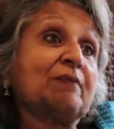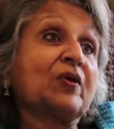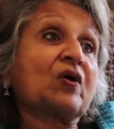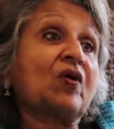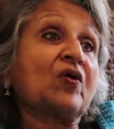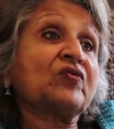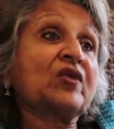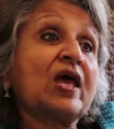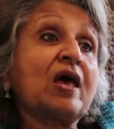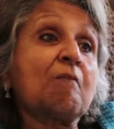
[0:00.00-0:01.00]
because
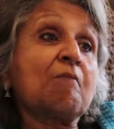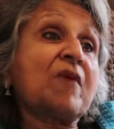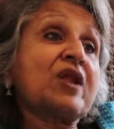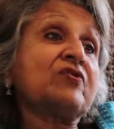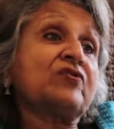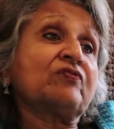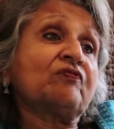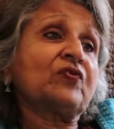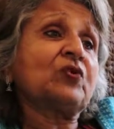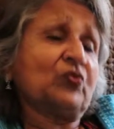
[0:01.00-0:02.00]
men
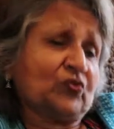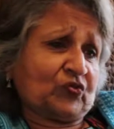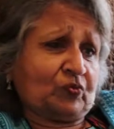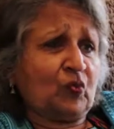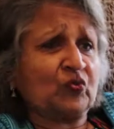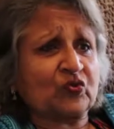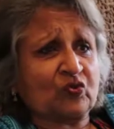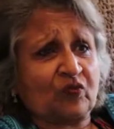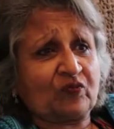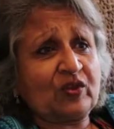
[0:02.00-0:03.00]
refuse most
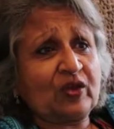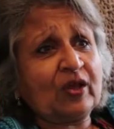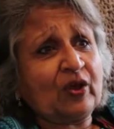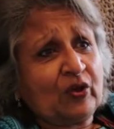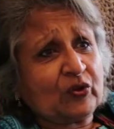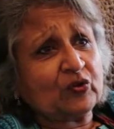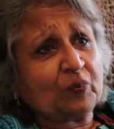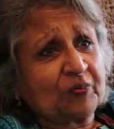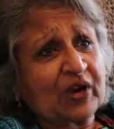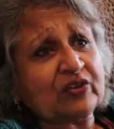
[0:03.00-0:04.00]
often to
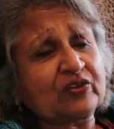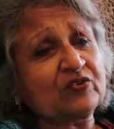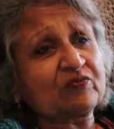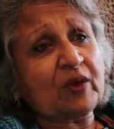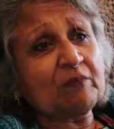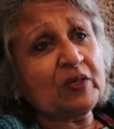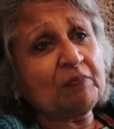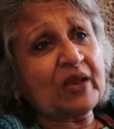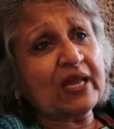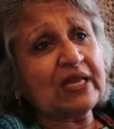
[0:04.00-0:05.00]
practice family
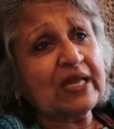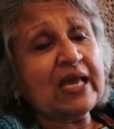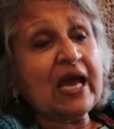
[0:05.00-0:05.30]
planning.